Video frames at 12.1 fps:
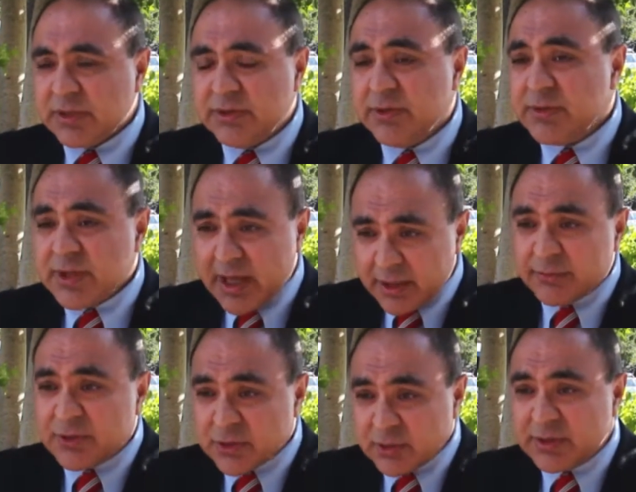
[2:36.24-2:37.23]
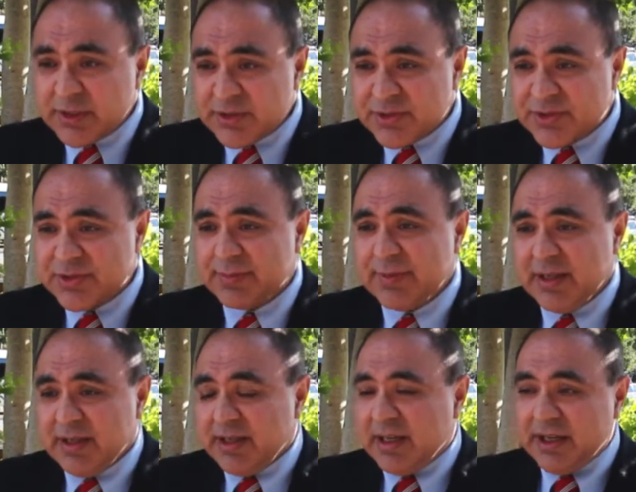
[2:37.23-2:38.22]
use artificial discs,
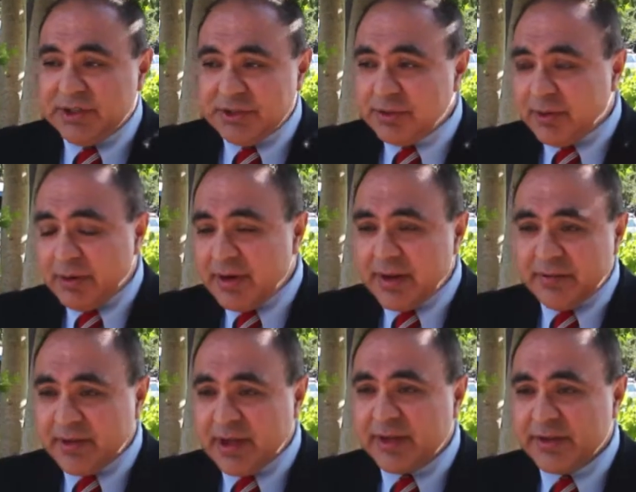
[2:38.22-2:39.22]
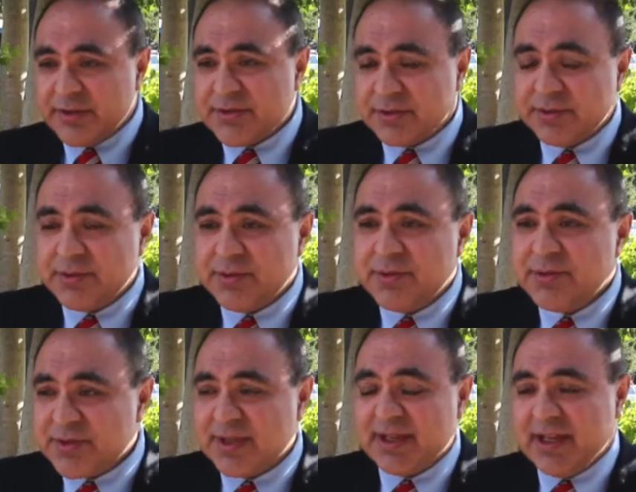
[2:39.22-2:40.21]
neuro-navigated
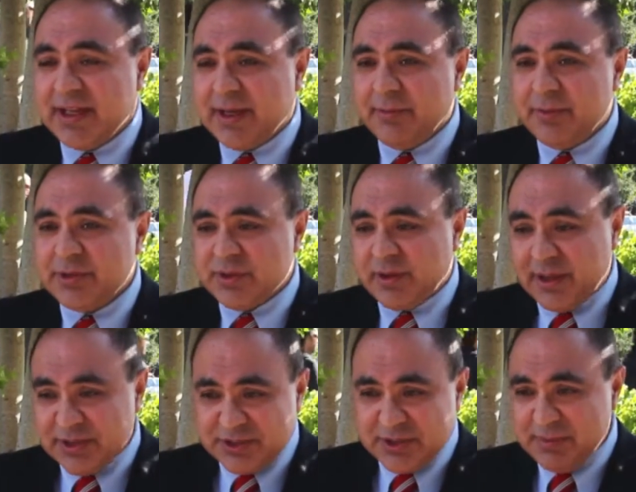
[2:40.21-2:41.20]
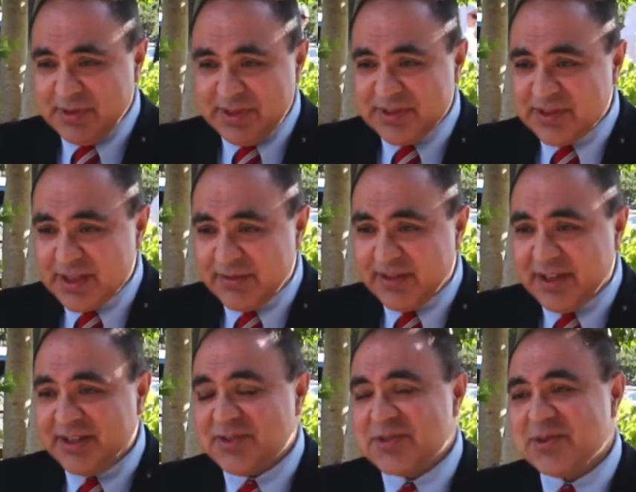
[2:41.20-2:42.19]
screws, which are like GPS
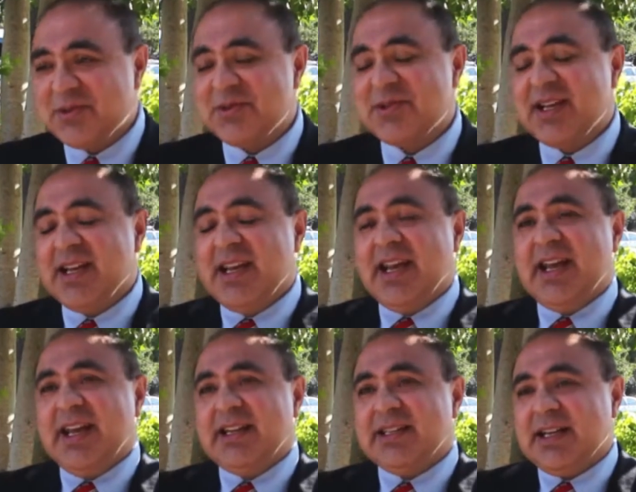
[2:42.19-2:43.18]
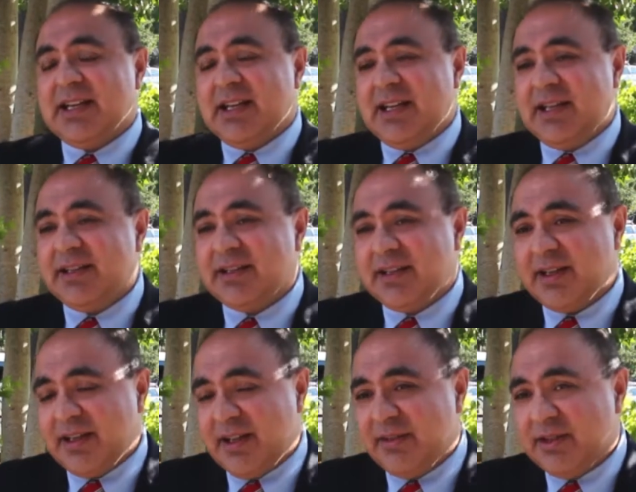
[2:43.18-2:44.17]
navigated screws, and
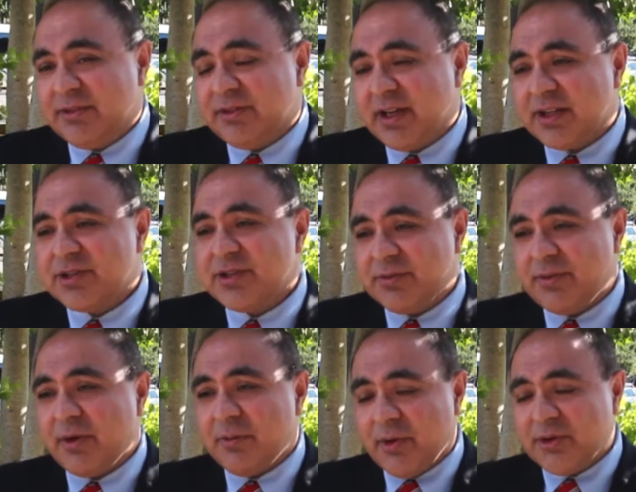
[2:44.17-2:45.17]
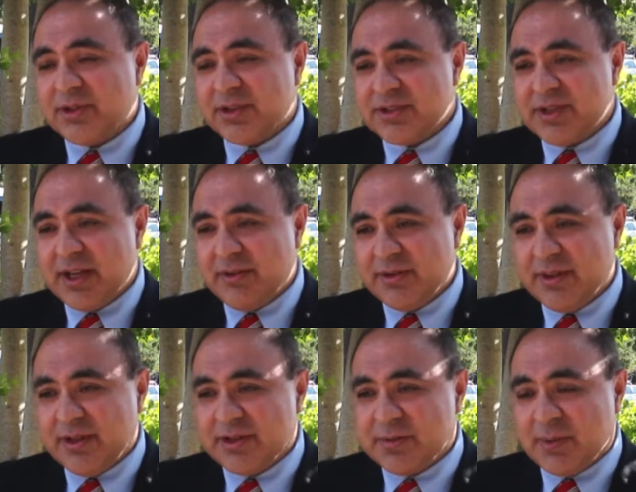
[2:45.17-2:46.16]
the introduction of robotics now
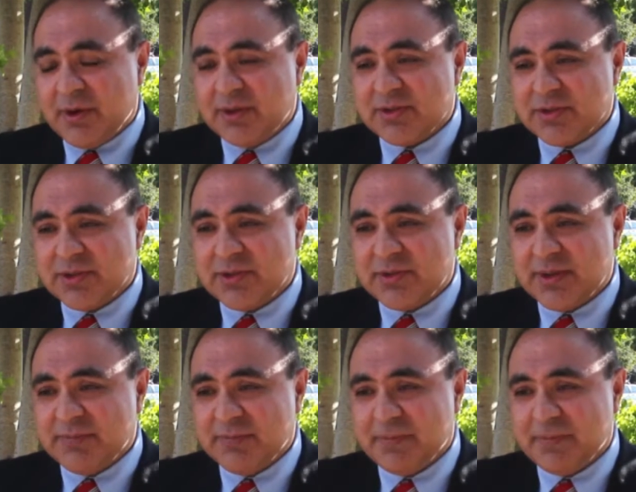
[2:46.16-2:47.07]
in spinal surgery.